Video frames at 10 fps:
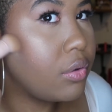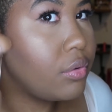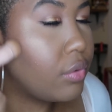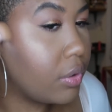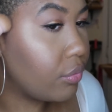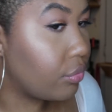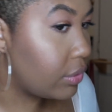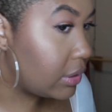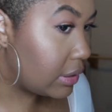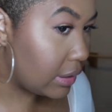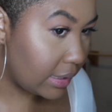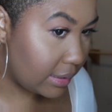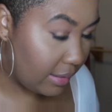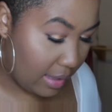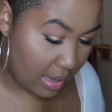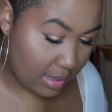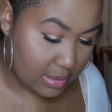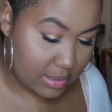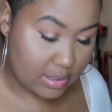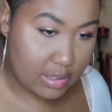Ooh, I really like
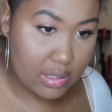that.